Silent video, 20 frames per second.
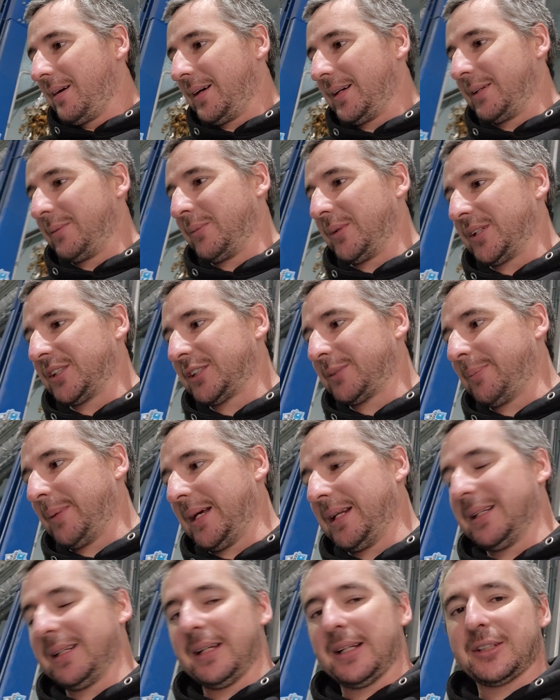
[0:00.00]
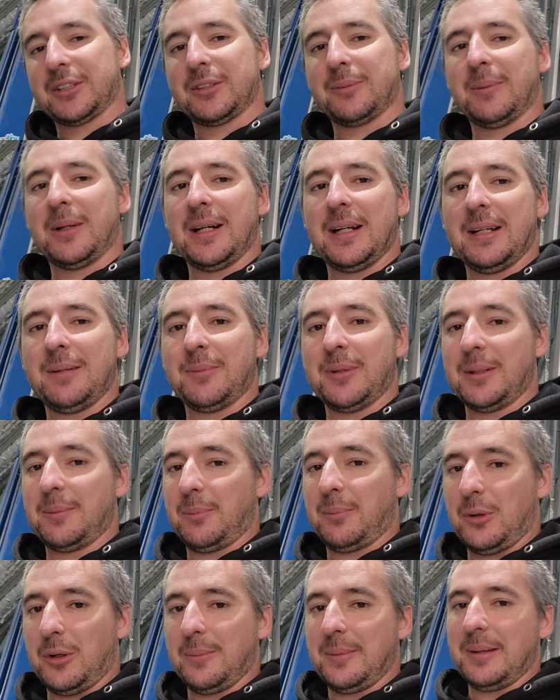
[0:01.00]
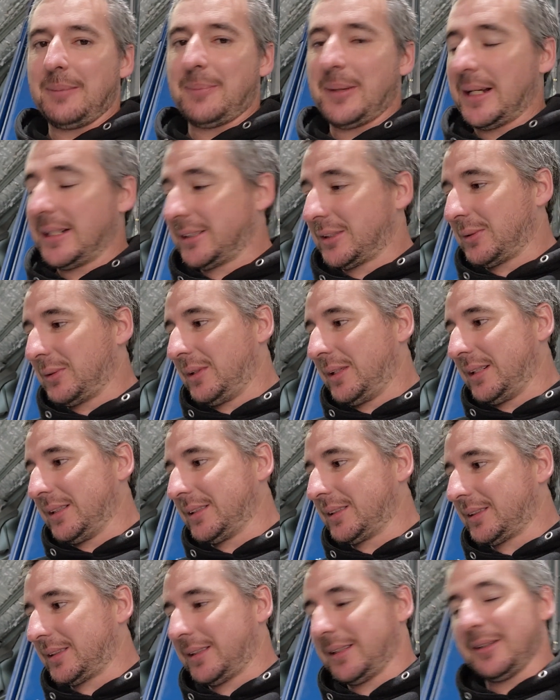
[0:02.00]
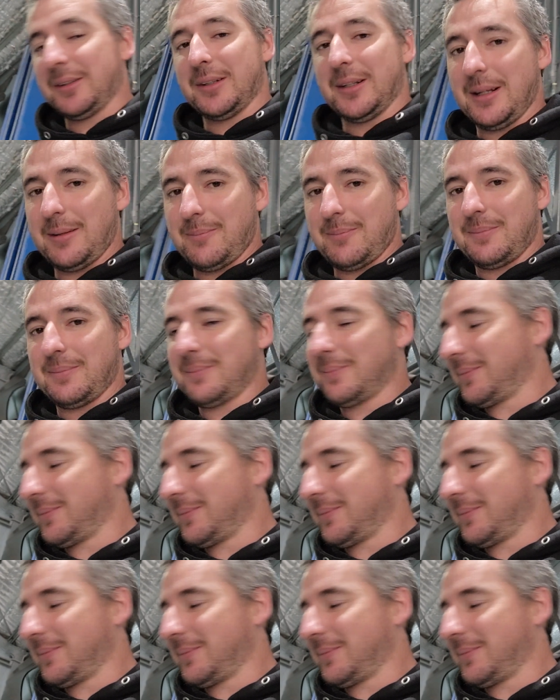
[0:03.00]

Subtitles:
I didn't want to spend the extra money, but poor man pays twice. Here I am.